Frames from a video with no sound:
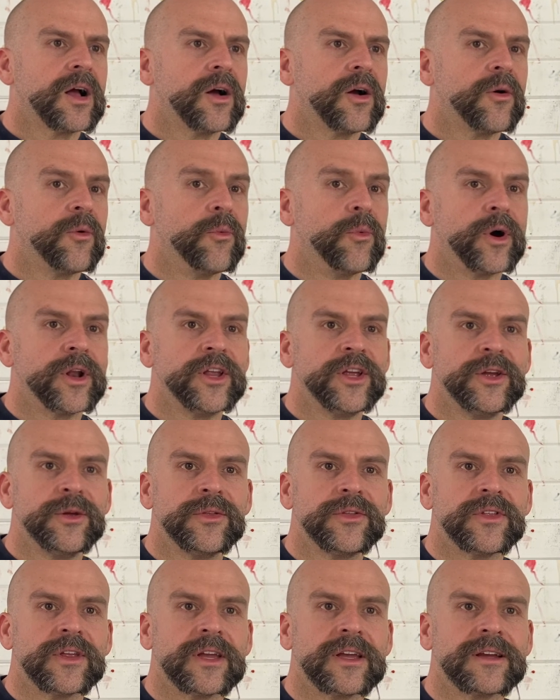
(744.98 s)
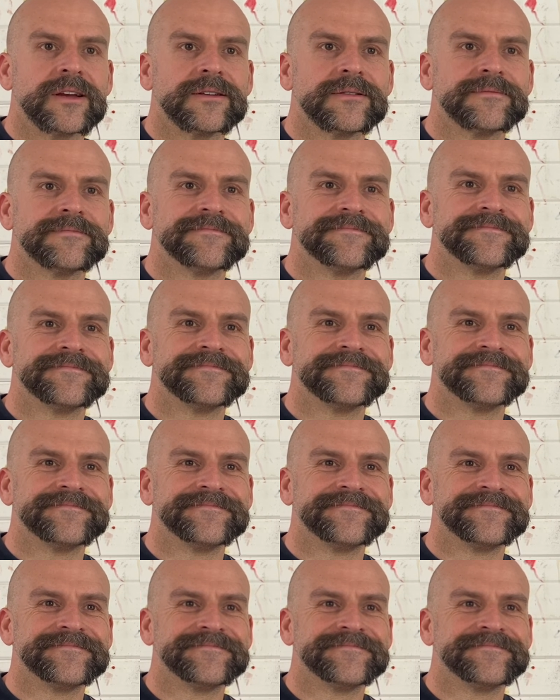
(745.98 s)
What do you think?
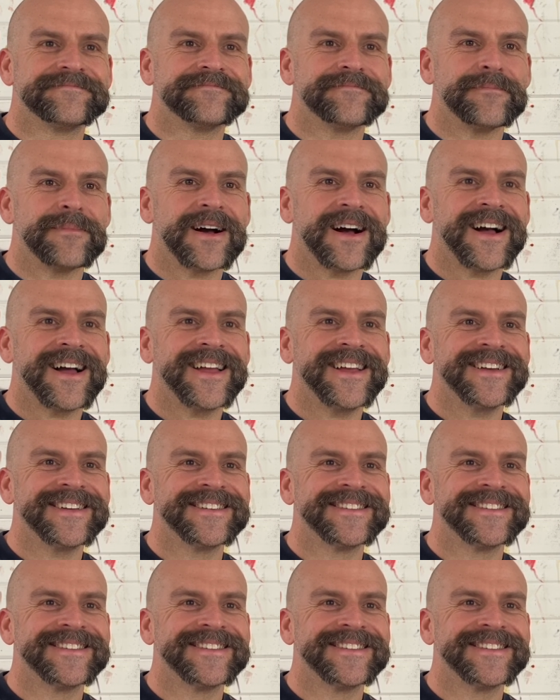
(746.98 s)
Bye.